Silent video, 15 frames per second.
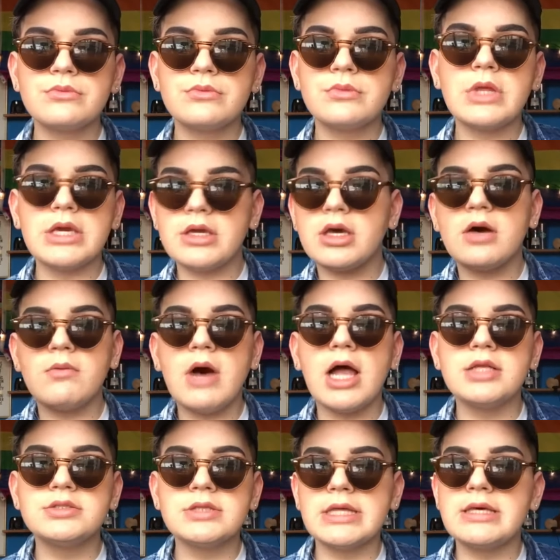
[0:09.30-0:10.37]
Like, go
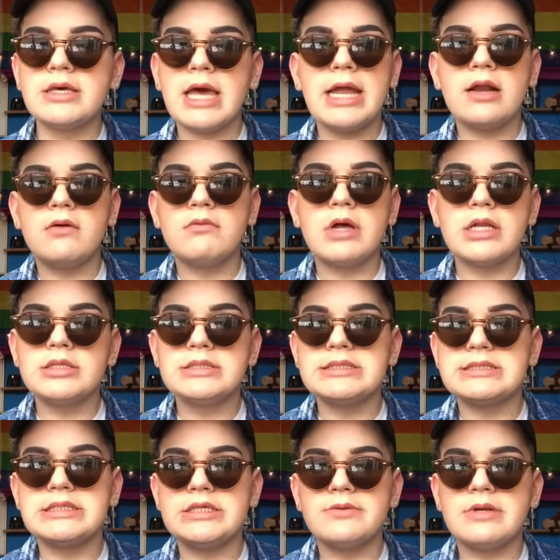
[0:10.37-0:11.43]
watch. Like, I don't want to
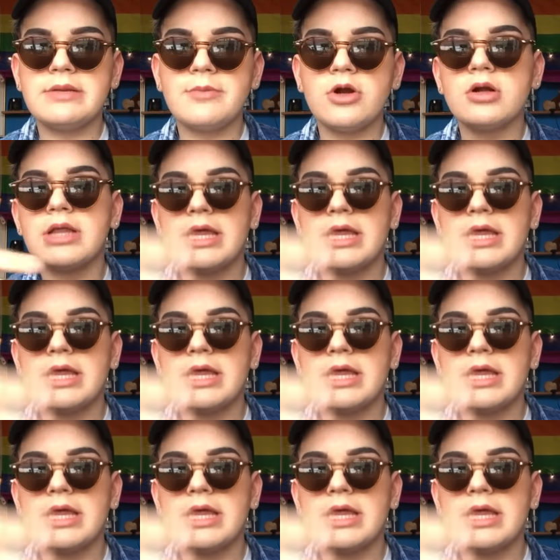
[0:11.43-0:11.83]
see you anymore.